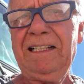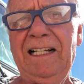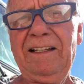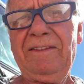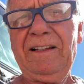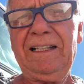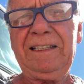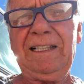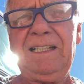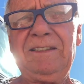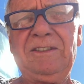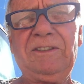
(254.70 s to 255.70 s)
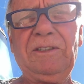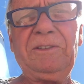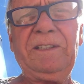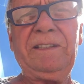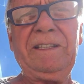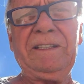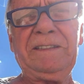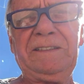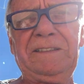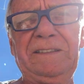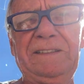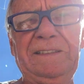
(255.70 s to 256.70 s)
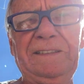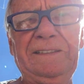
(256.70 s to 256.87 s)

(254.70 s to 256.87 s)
I thought I'd show you this.